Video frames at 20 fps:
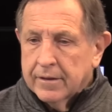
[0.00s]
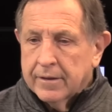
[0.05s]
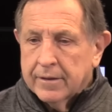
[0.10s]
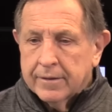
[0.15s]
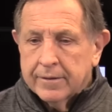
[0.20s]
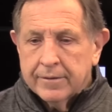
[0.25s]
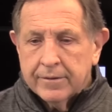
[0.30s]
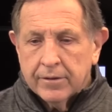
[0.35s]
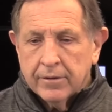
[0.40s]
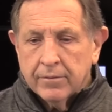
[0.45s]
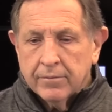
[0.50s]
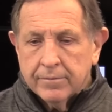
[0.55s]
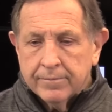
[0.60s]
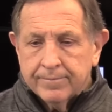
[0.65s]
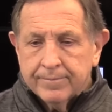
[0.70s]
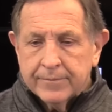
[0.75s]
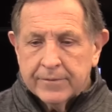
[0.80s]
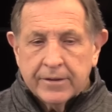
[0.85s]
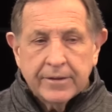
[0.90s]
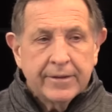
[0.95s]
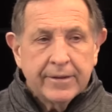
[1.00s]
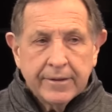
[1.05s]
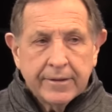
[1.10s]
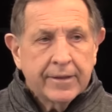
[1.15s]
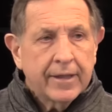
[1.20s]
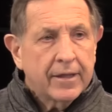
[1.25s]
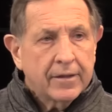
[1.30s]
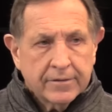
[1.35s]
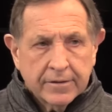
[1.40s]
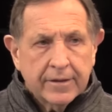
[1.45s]
on you know the
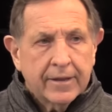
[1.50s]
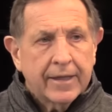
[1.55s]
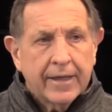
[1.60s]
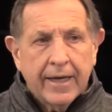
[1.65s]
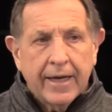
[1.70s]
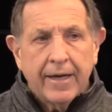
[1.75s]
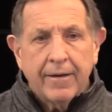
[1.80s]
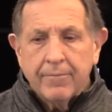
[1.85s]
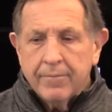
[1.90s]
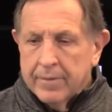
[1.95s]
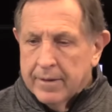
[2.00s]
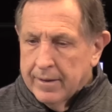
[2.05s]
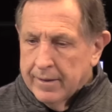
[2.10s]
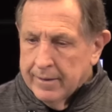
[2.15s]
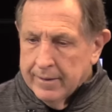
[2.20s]
details of the game.